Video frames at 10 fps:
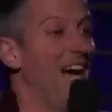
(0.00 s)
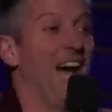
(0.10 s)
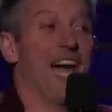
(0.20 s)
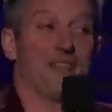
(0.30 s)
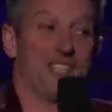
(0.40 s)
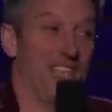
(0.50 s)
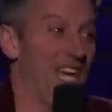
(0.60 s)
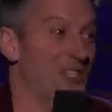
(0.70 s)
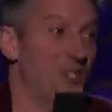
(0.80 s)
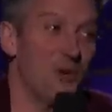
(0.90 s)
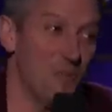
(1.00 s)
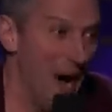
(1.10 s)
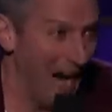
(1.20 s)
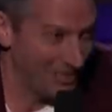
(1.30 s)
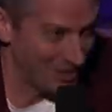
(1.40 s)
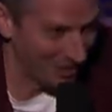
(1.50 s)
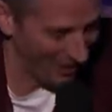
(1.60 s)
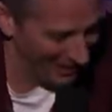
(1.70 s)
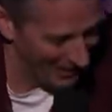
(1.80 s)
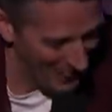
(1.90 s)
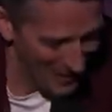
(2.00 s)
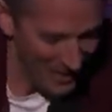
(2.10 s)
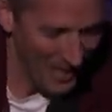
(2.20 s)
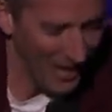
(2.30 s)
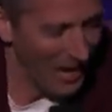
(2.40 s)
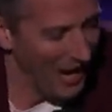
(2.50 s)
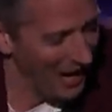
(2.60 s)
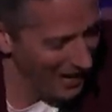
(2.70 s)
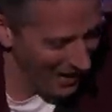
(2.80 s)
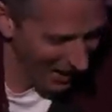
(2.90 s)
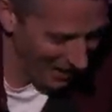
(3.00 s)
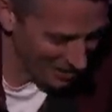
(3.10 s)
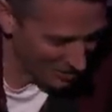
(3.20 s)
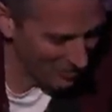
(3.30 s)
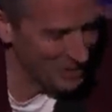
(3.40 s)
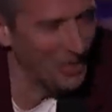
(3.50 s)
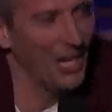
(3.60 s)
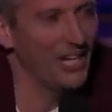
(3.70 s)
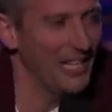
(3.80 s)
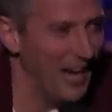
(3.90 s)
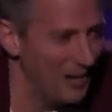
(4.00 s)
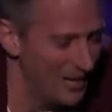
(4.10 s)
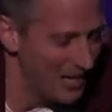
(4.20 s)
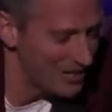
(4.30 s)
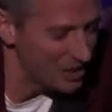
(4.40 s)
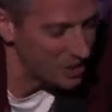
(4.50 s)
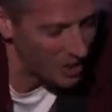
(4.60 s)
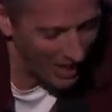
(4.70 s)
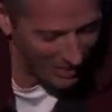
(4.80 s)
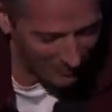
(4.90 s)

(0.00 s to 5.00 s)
I've said too much. I shall return now to share